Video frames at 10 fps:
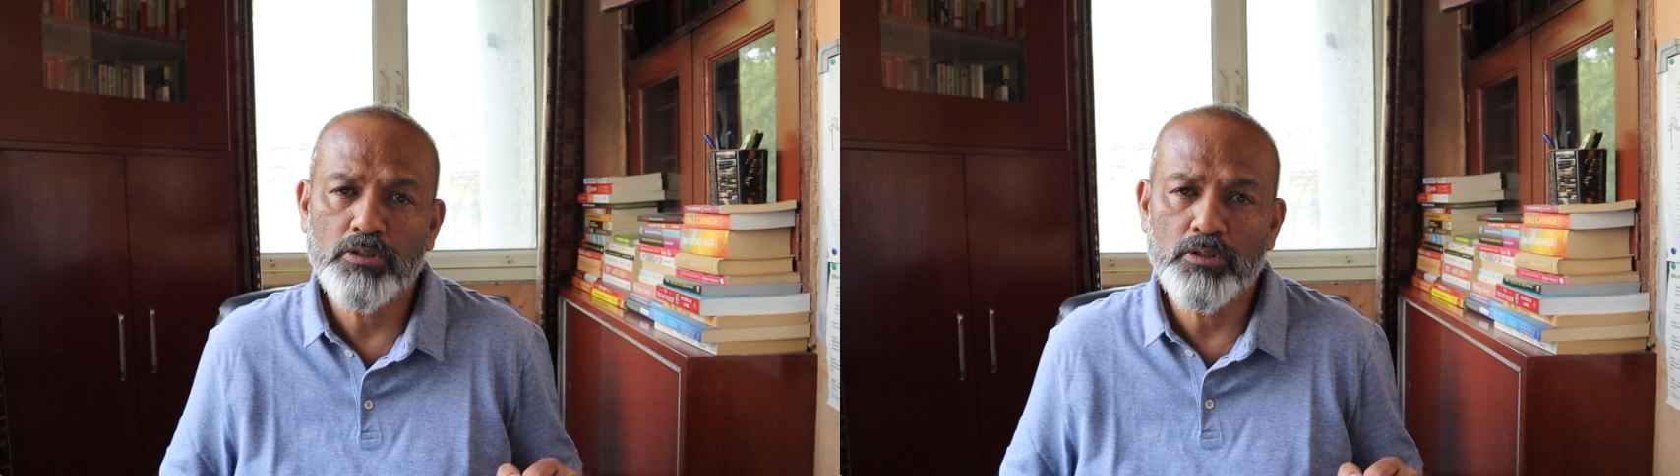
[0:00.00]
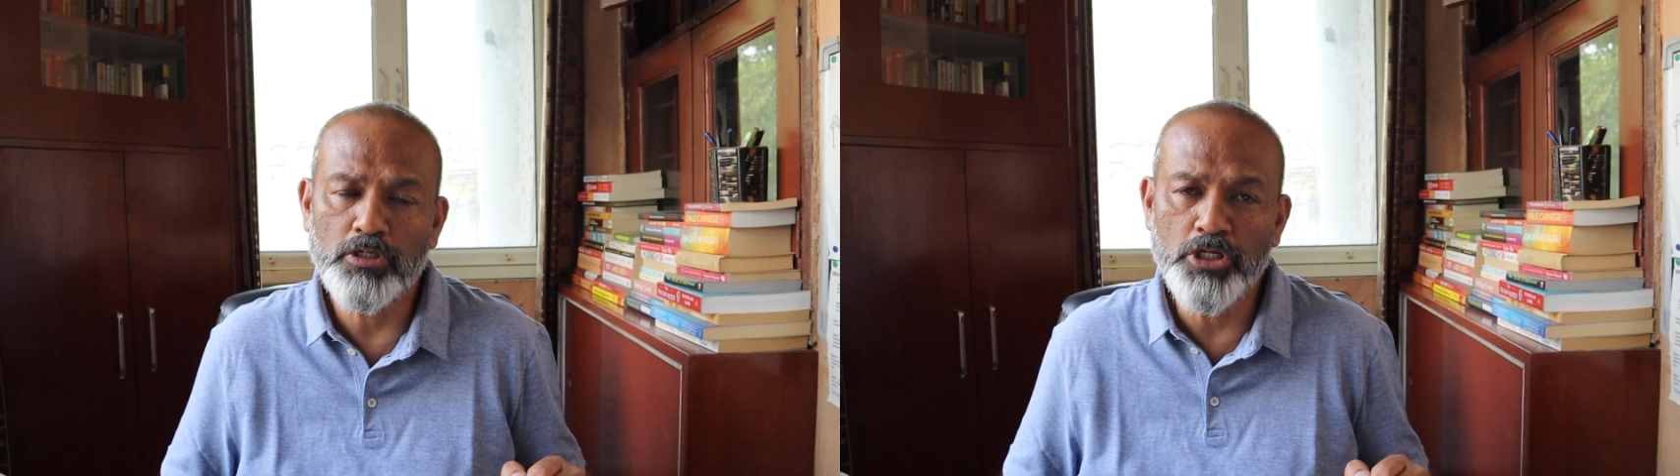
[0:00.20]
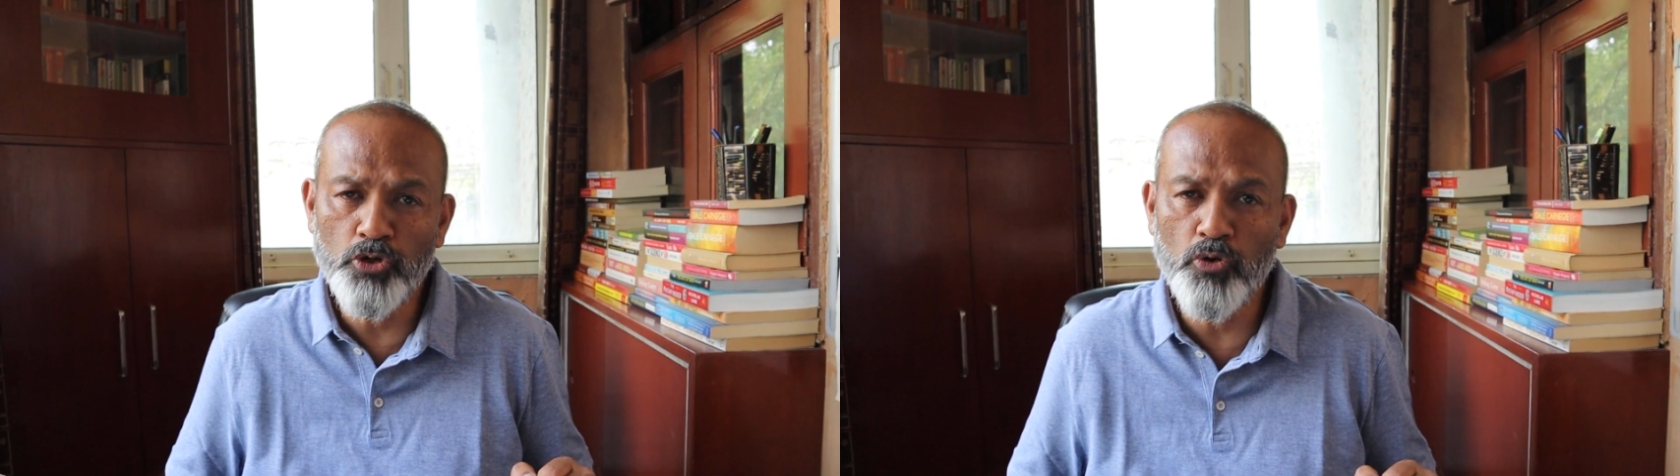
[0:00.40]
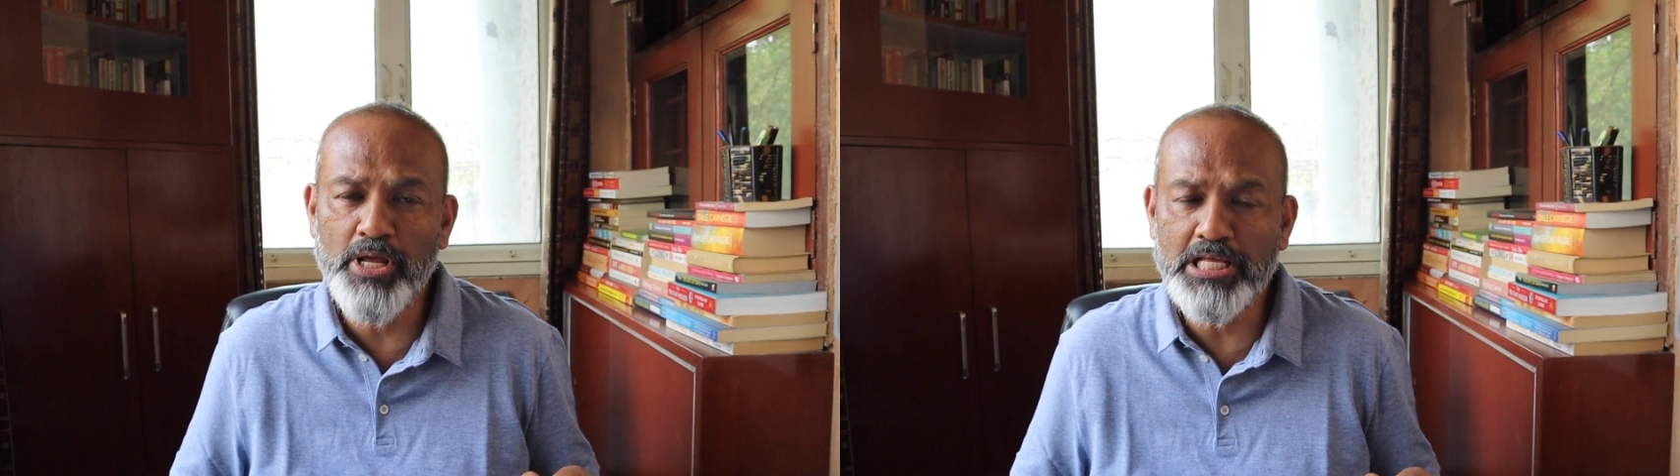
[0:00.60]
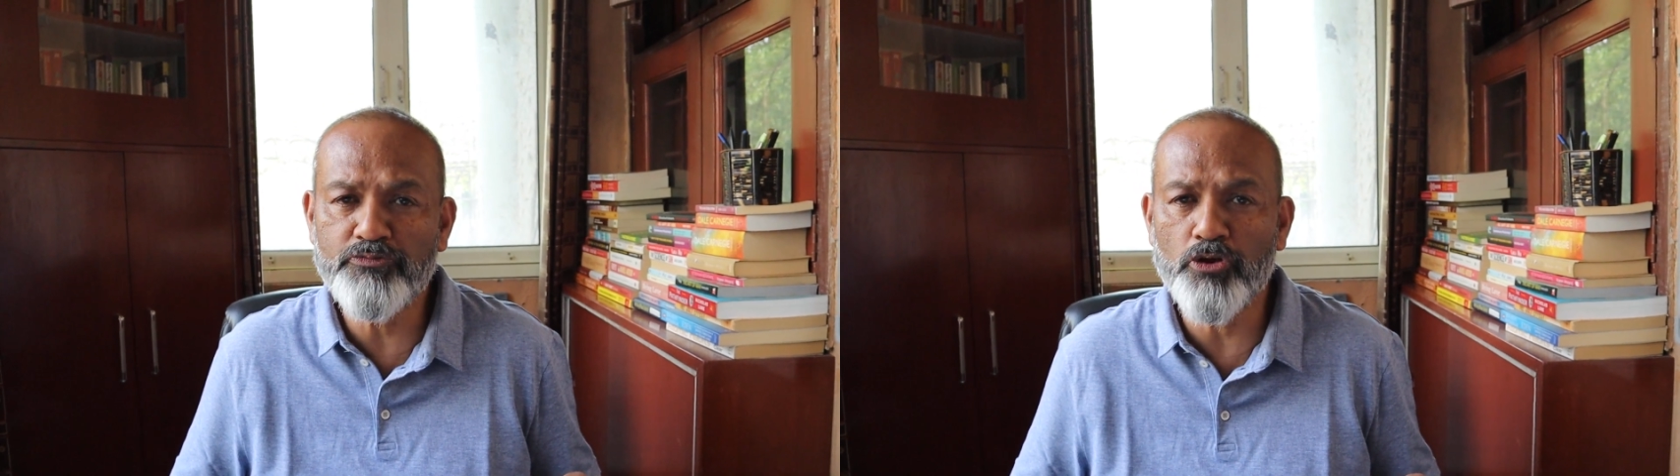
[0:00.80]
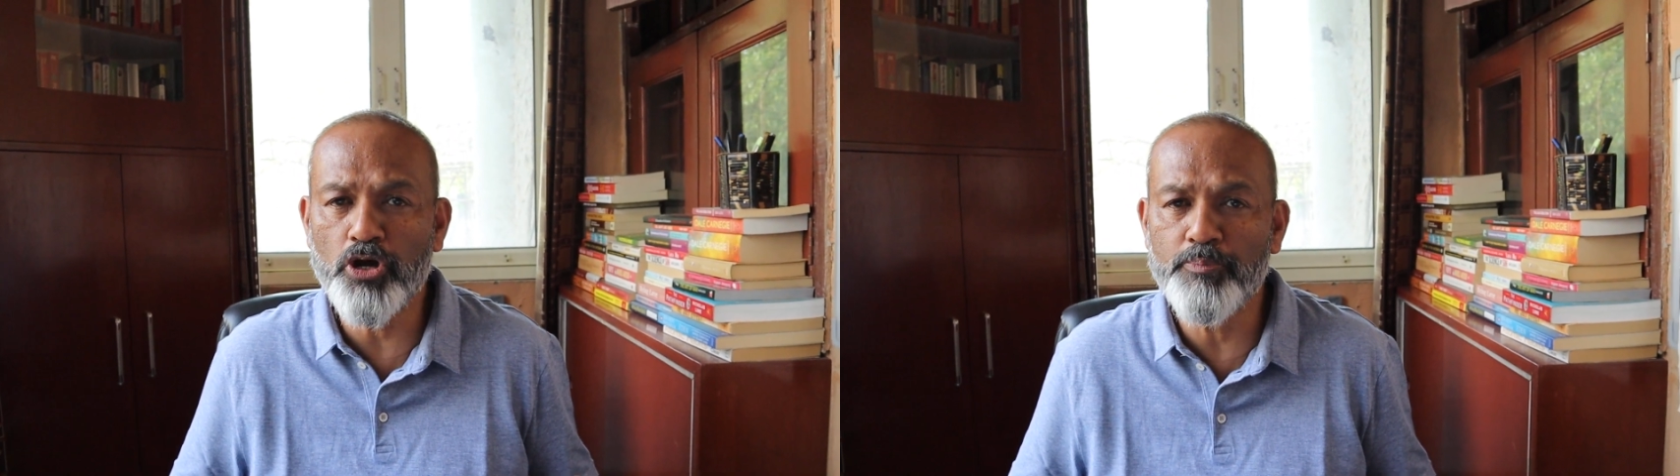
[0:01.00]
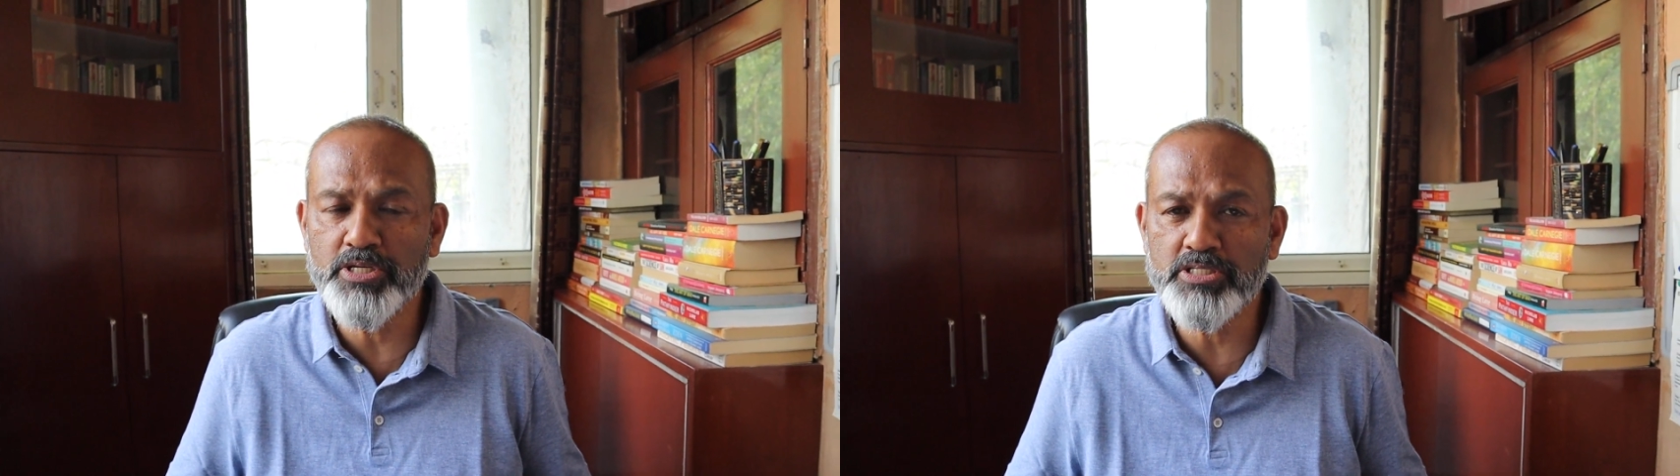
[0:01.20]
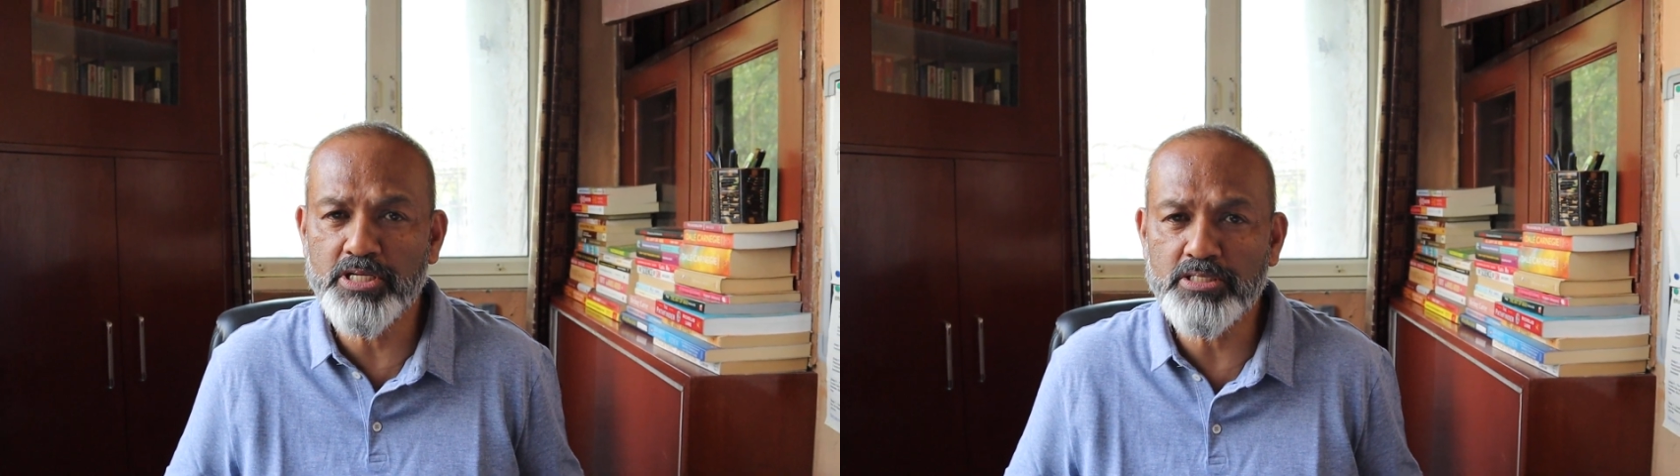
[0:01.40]
new leads for your
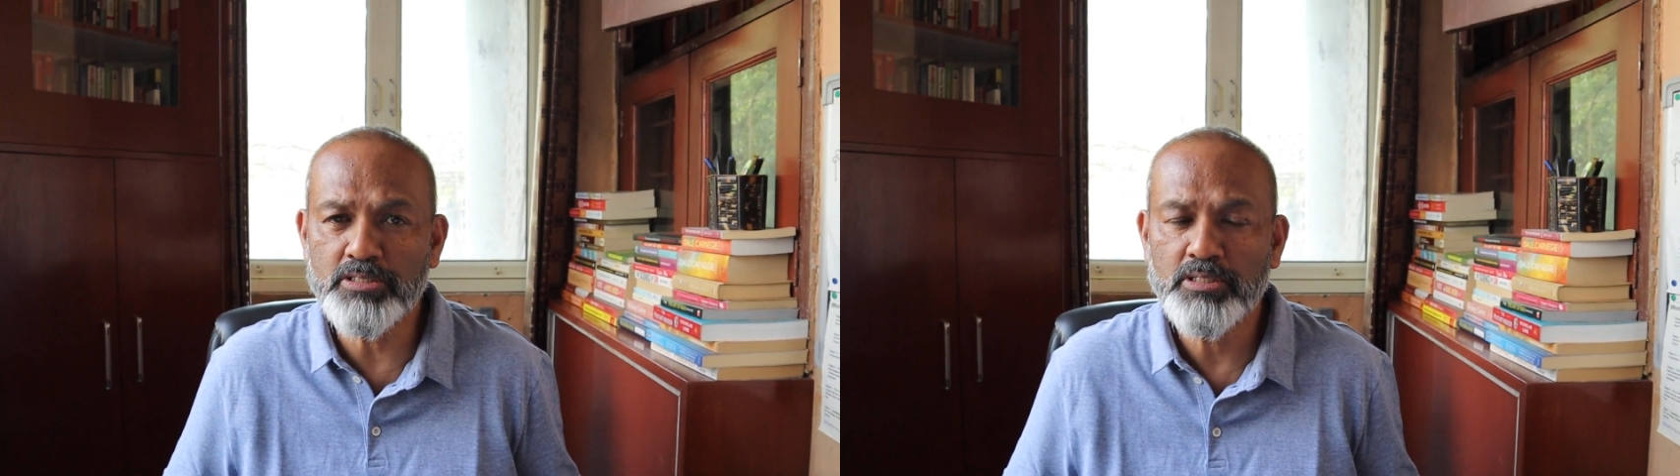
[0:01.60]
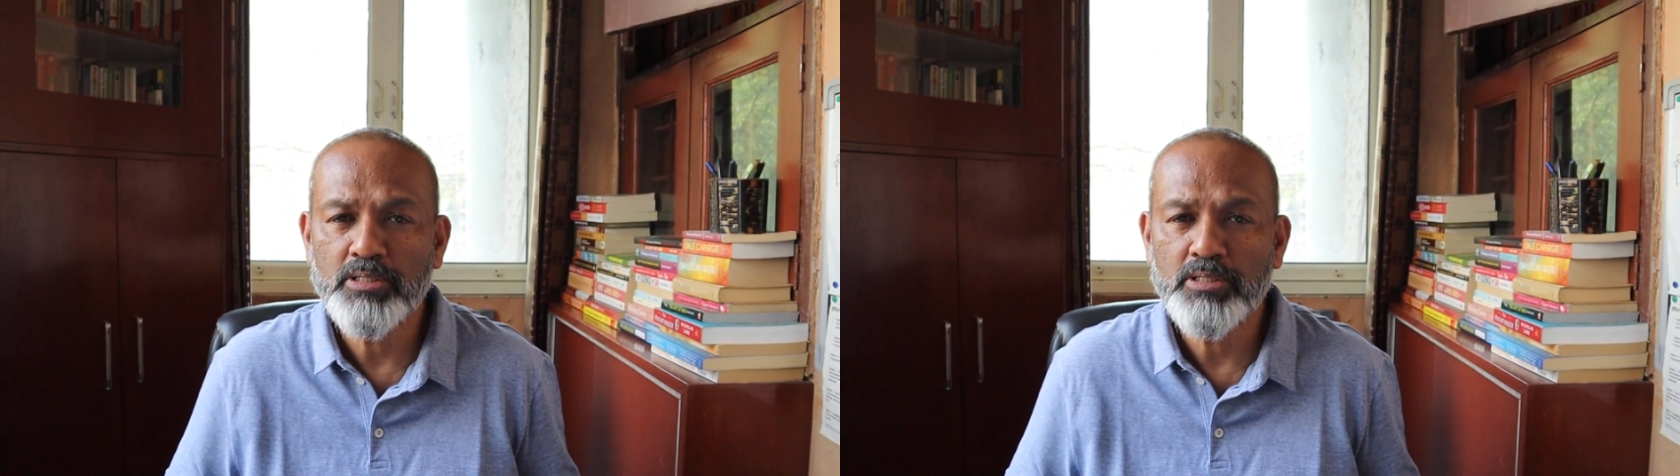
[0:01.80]
business,